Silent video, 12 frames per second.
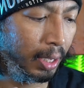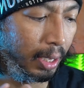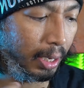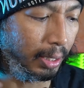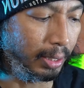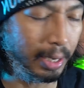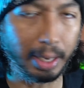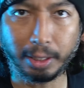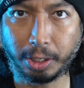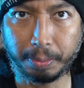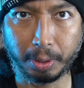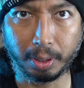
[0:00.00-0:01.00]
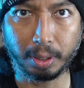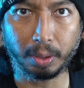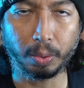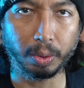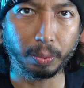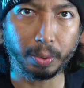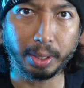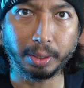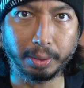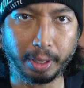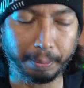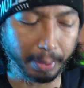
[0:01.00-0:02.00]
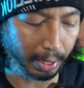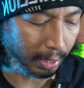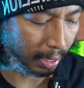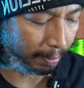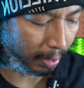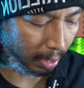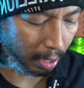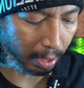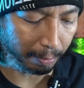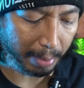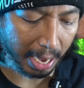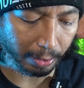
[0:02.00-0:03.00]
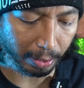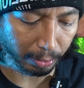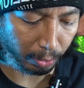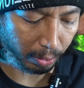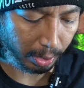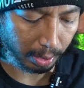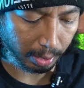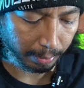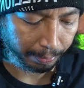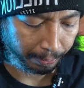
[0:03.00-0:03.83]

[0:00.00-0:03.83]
intelligible or whether they pick up a lot of background noise.